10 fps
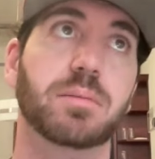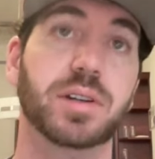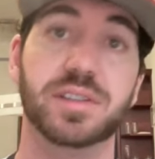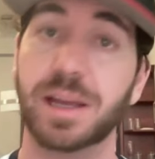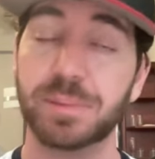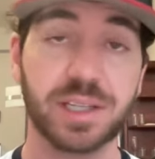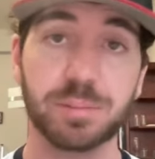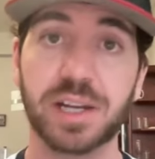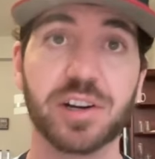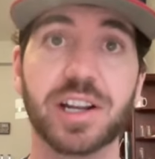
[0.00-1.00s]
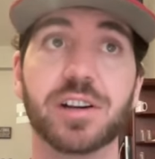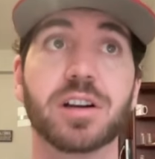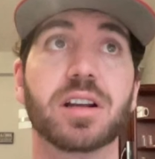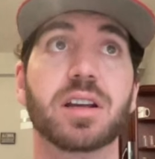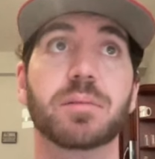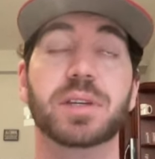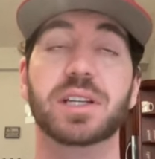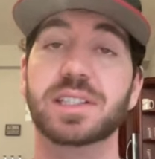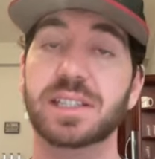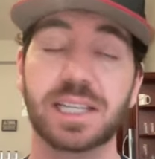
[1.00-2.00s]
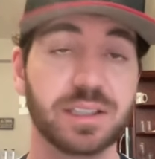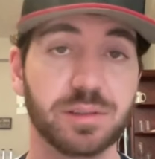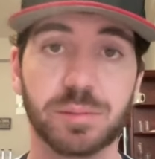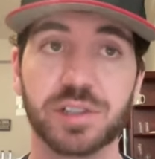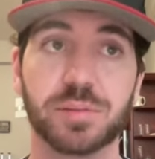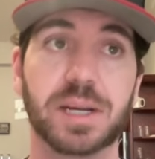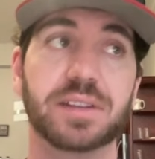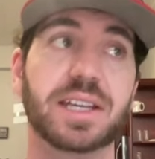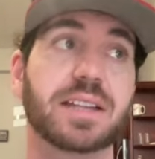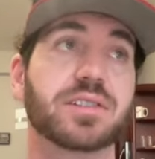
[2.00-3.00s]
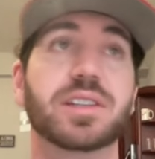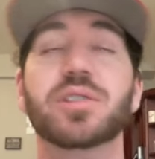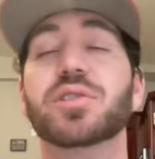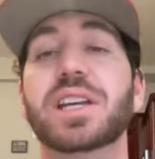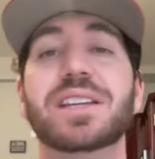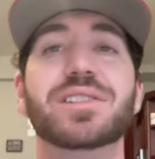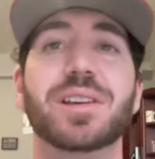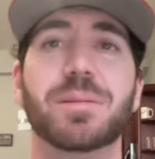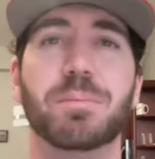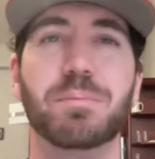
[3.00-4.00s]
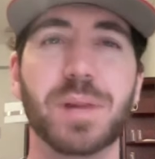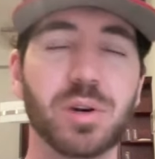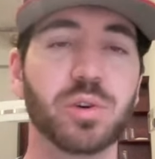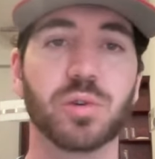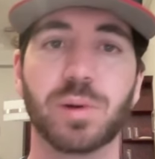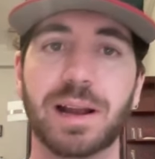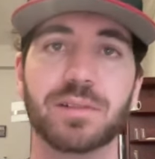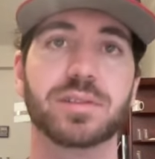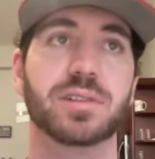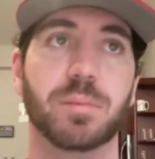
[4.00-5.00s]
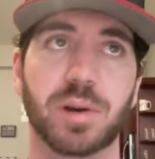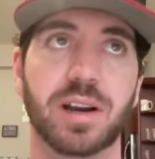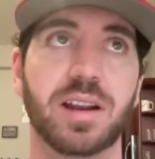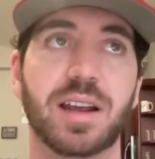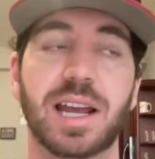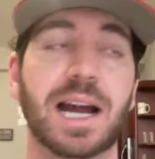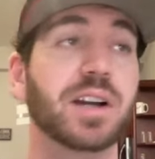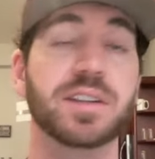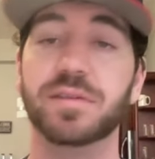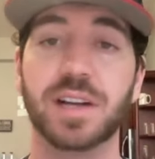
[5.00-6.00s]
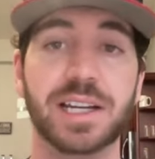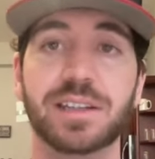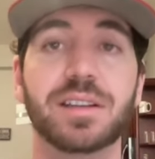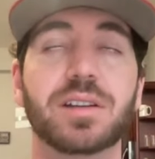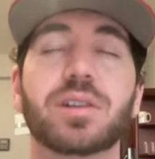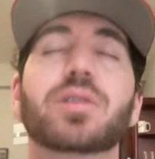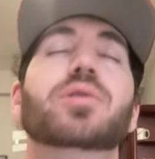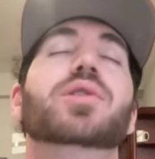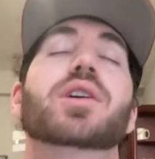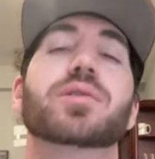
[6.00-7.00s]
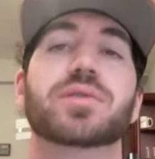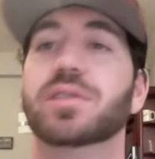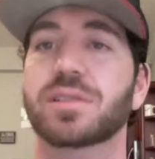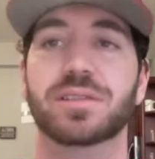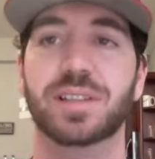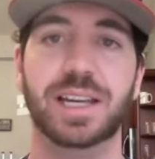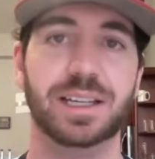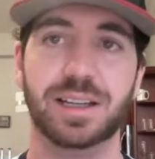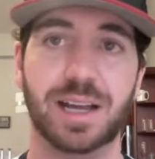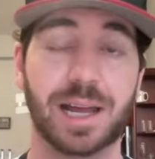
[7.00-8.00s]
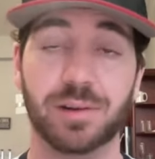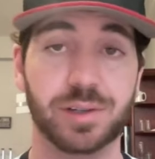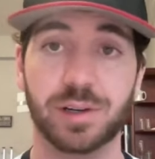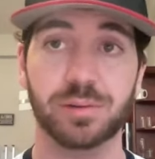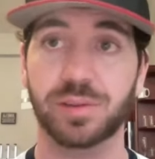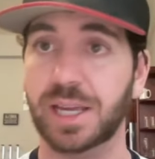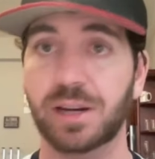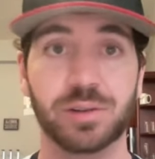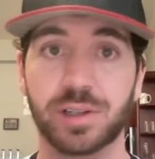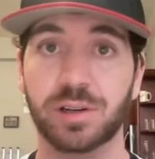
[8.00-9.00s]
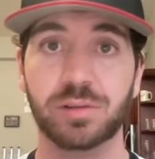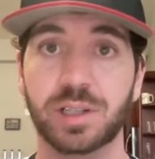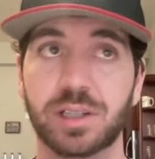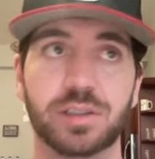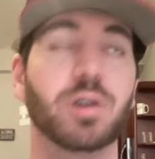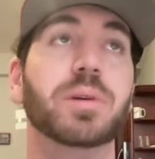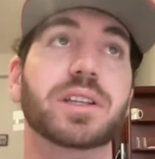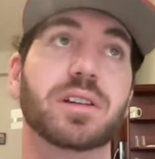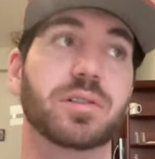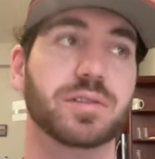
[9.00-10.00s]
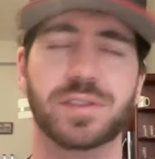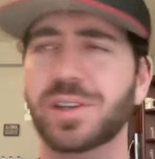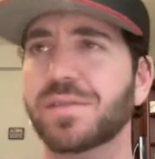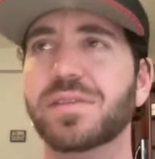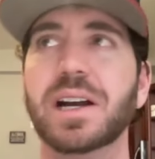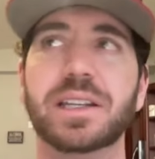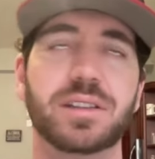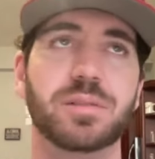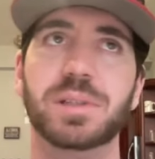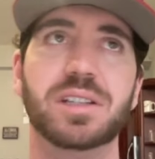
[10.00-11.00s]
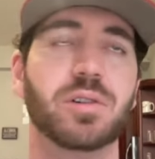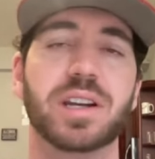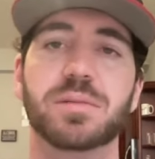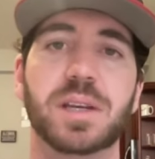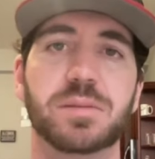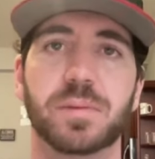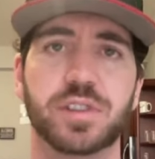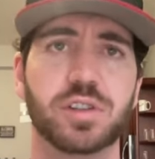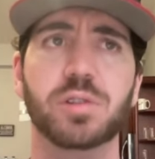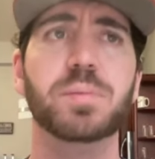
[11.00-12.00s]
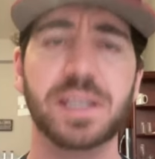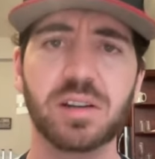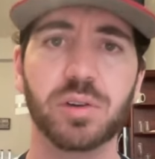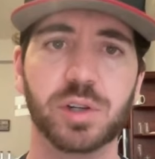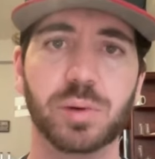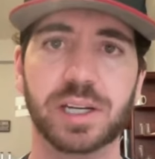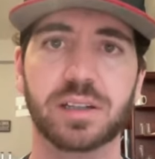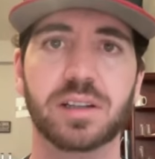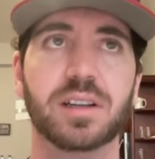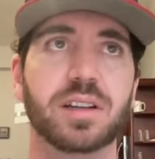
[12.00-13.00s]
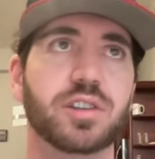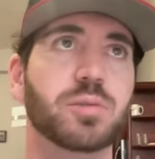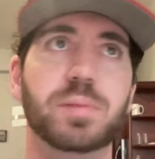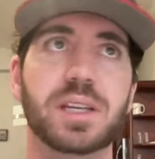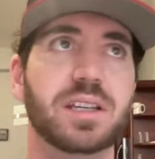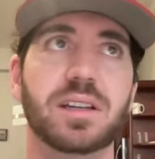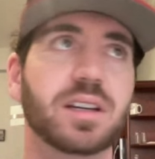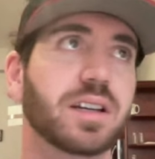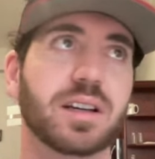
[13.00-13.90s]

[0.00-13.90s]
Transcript: But he's not being a better hitter because he's thinking too much about that. So there is a middle ground somewhere. How do you find it? Who knows? Like, I don't know. They don't know. Nobody knows. If you could find it, you'd be the greatest baseball. You'd be Tony Gwynn. You'd be